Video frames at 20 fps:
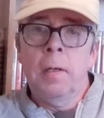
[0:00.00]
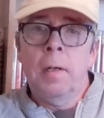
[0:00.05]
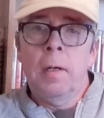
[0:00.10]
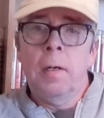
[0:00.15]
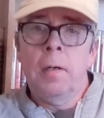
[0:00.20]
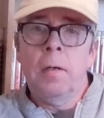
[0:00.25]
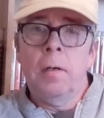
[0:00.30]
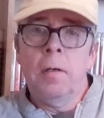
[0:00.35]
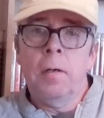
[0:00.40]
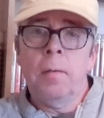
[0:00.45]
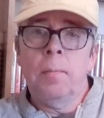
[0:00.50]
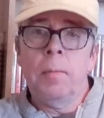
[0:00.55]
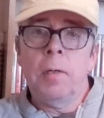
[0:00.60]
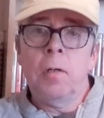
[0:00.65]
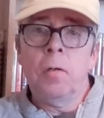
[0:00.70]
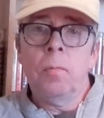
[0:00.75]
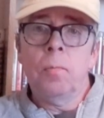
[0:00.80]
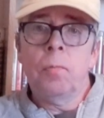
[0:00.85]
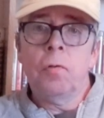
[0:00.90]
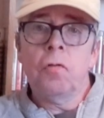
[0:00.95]
My
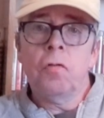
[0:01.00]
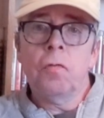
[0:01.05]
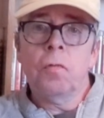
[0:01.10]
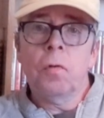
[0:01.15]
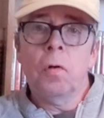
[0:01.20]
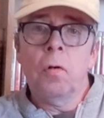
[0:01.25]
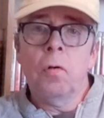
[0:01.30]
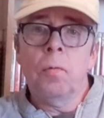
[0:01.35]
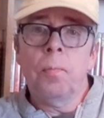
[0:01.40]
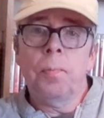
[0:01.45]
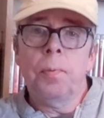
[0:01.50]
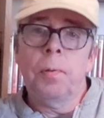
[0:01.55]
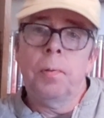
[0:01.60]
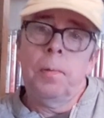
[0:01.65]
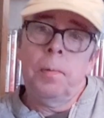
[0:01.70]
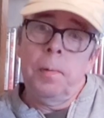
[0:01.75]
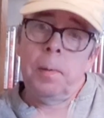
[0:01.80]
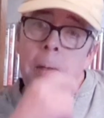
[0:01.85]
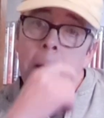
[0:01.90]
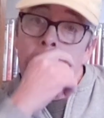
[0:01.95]
numbers have gone up
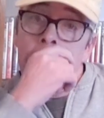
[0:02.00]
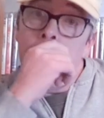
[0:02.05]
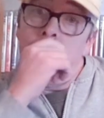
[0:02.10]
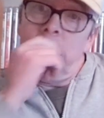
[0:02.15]
a little